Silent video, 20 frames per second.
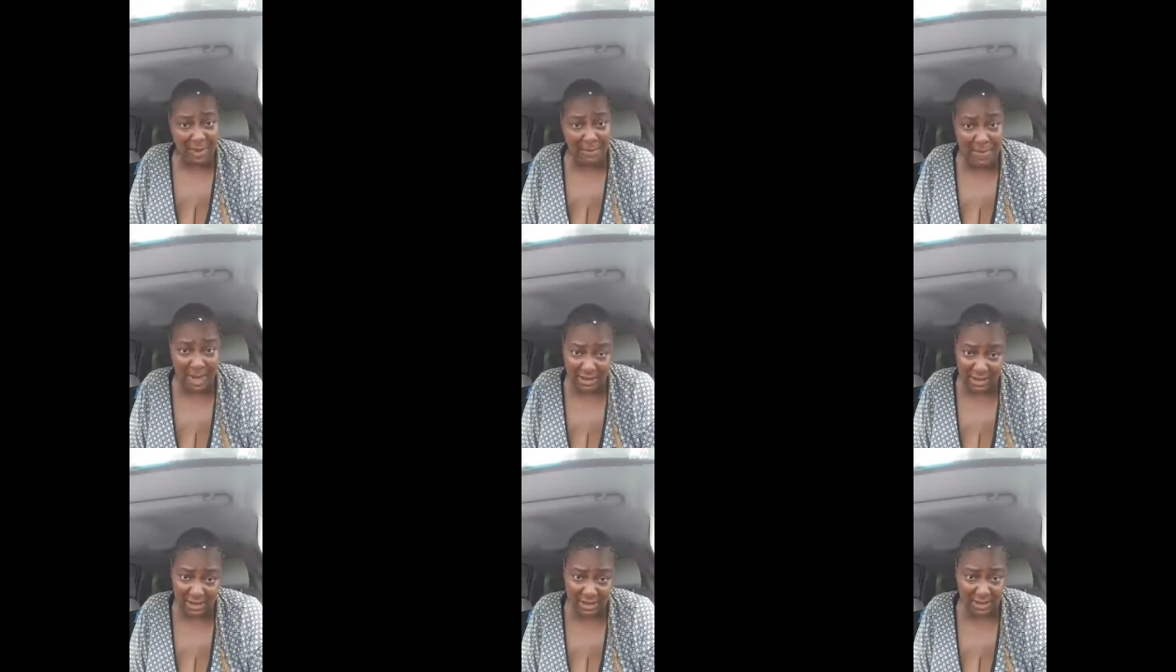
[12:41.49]
I'm
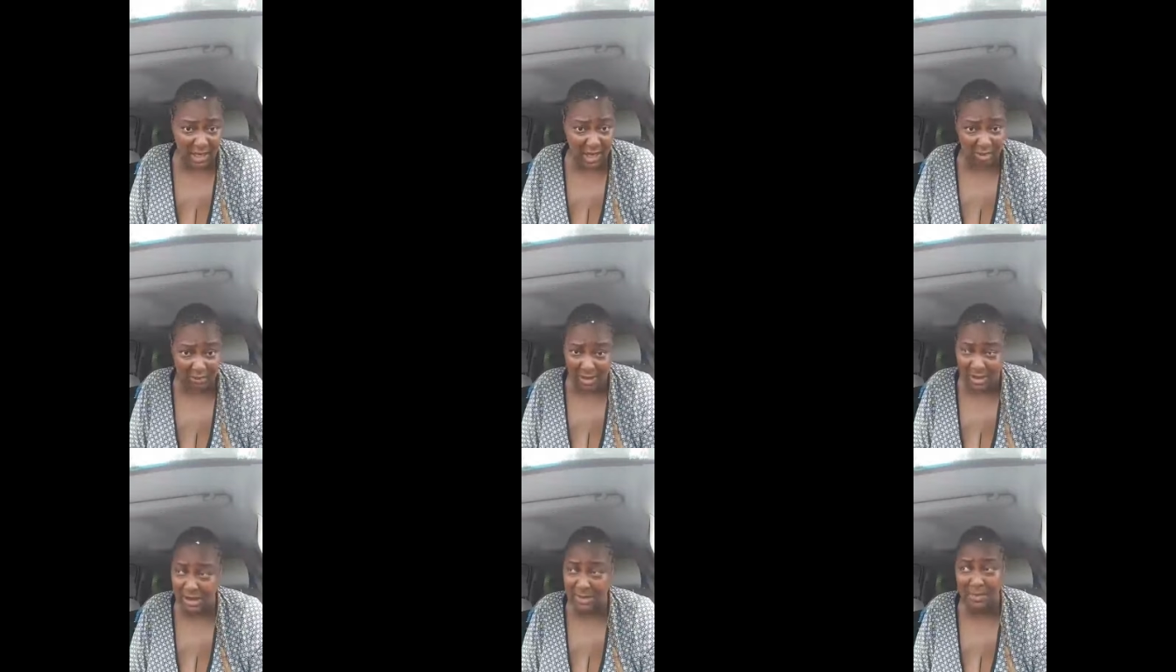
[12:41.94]
about to stay
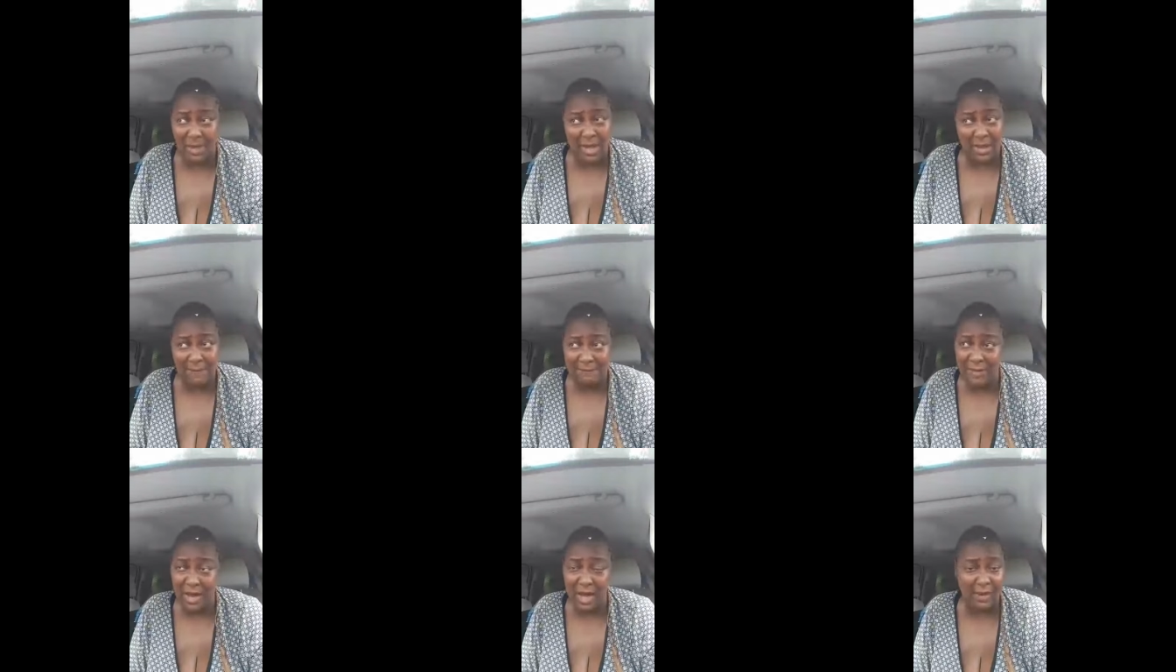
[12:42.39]
on this
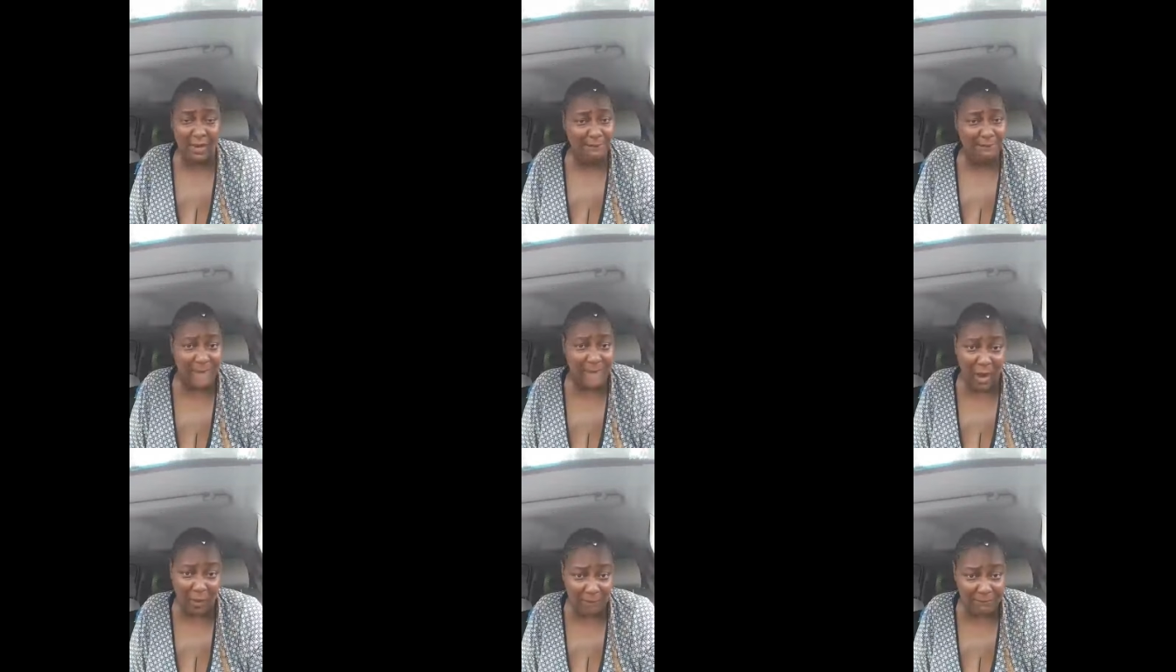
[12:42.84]
motherfucker
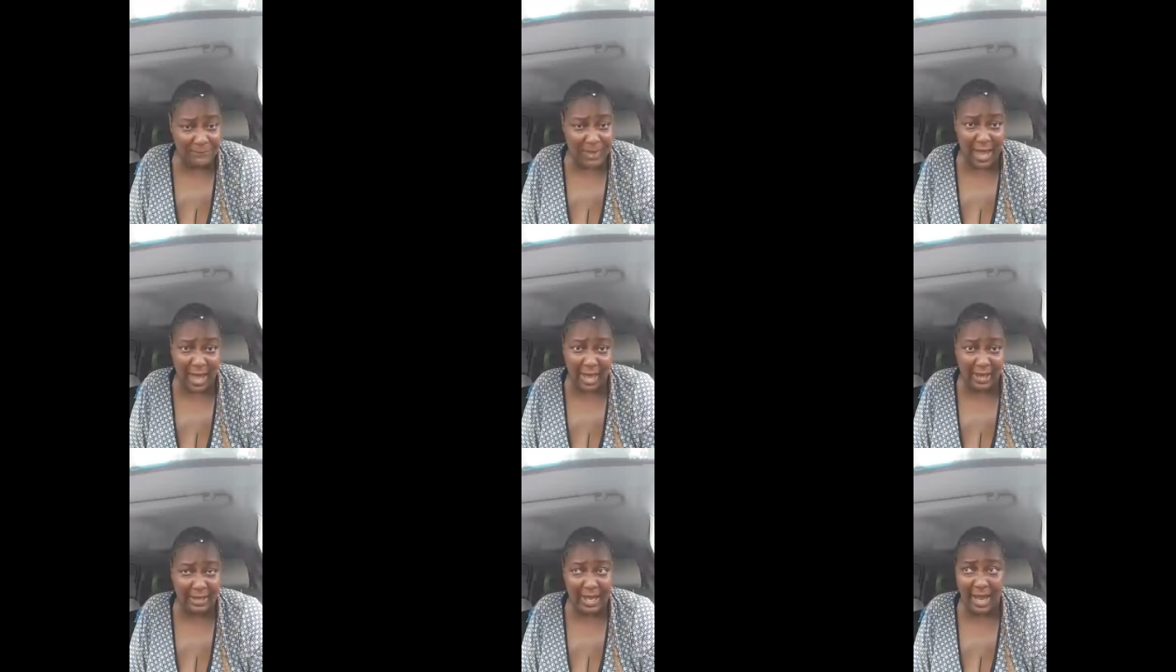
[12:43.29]
phone
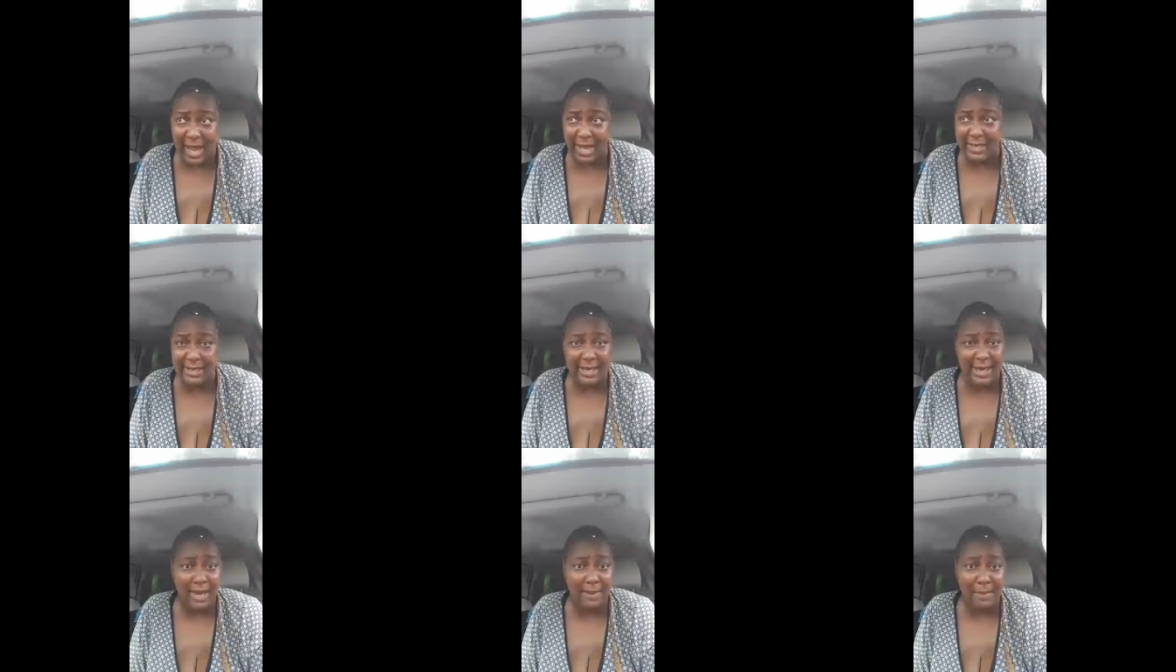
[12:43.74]
five
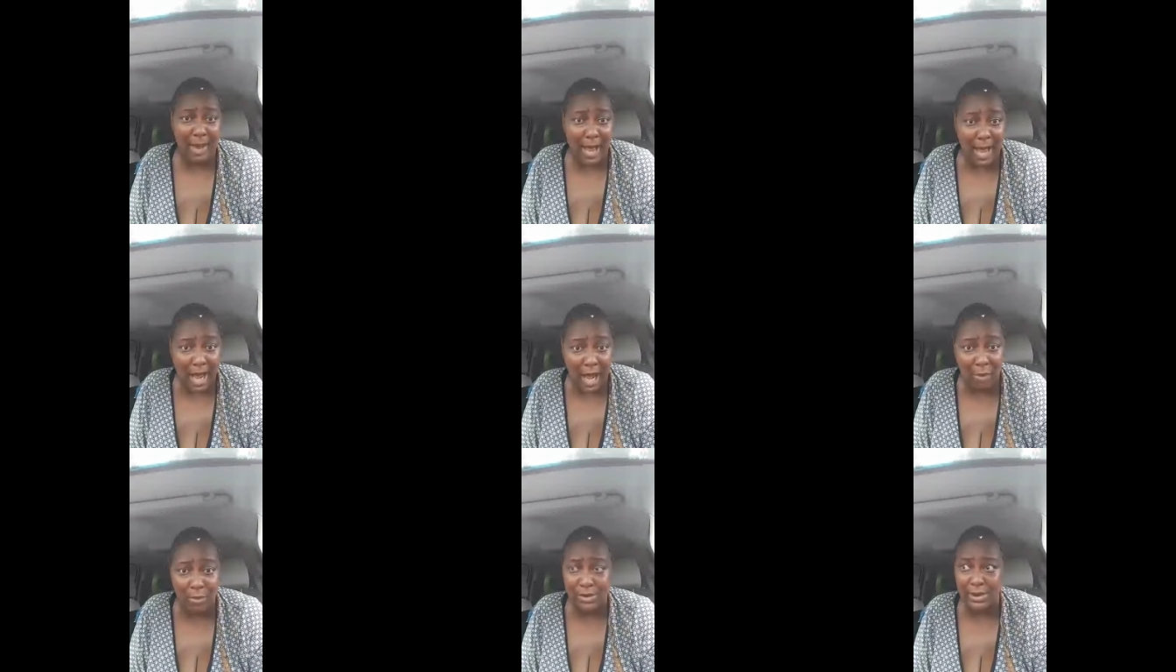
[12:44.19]
goddamn
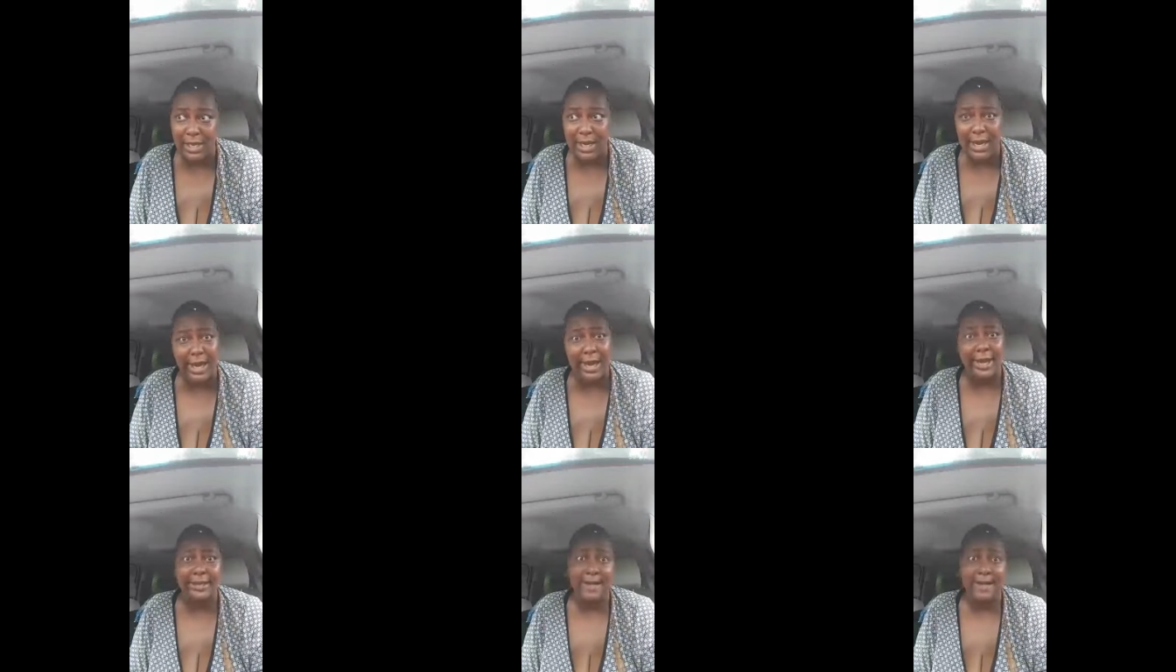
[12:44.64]
hours
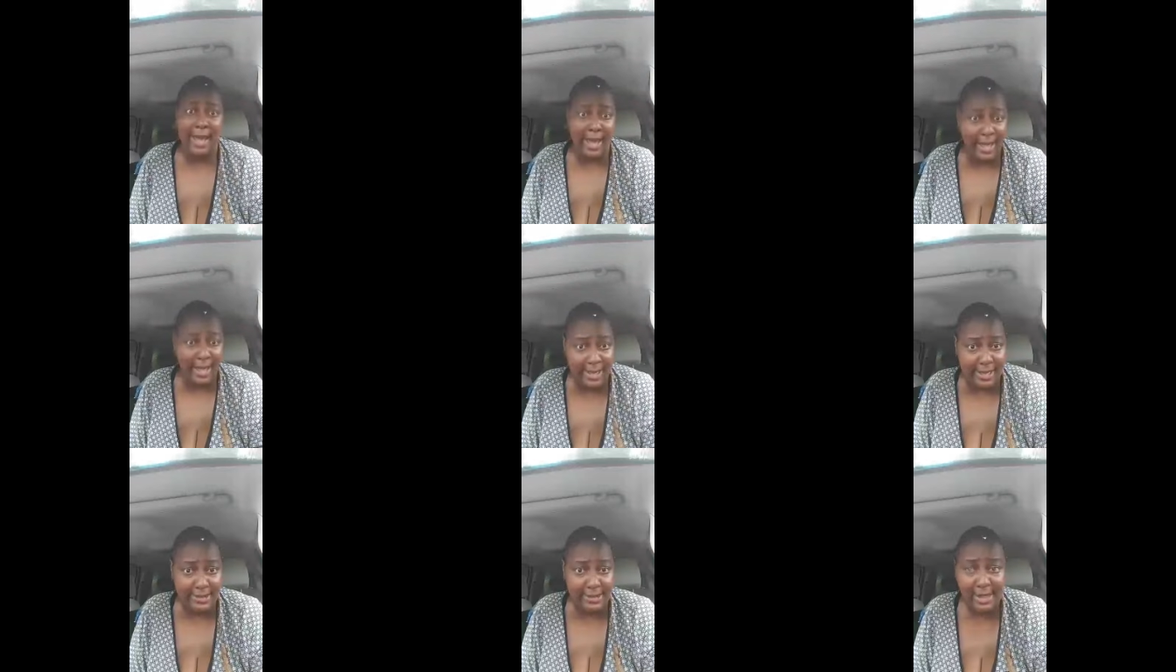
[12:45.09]
and
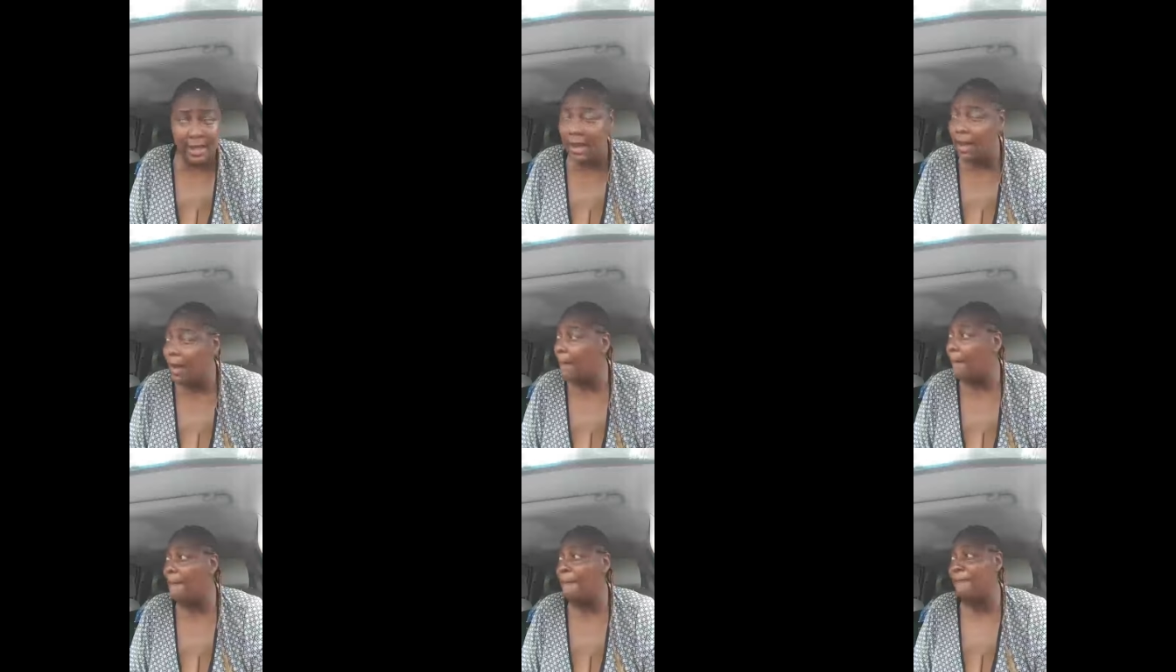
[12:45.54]

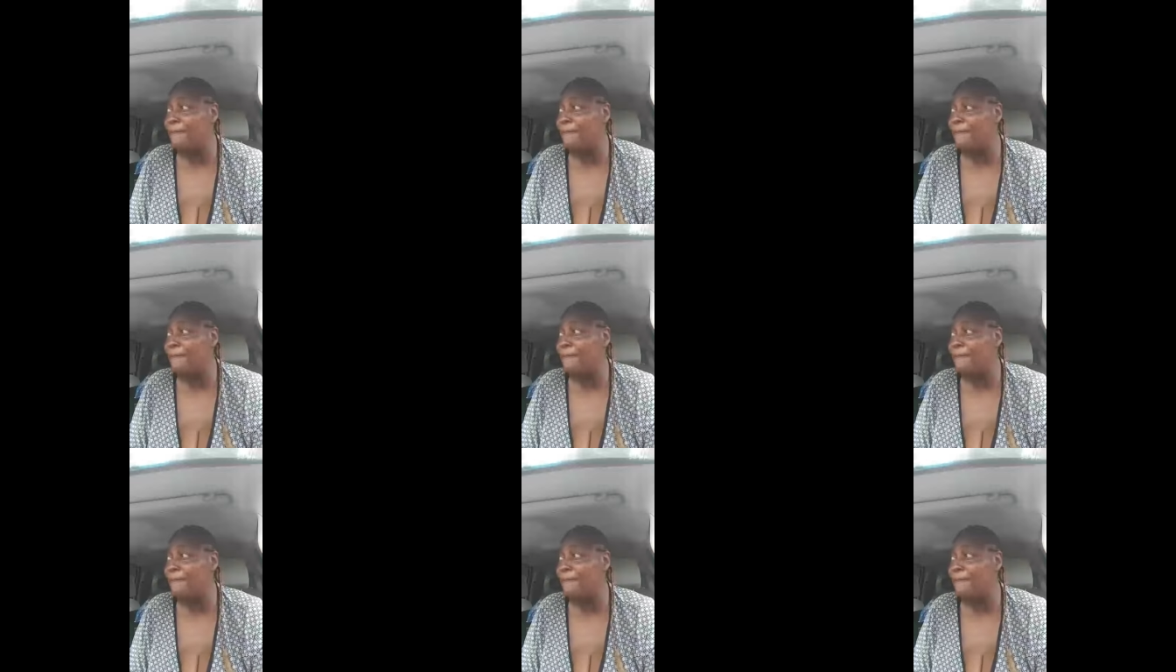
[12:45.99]
days.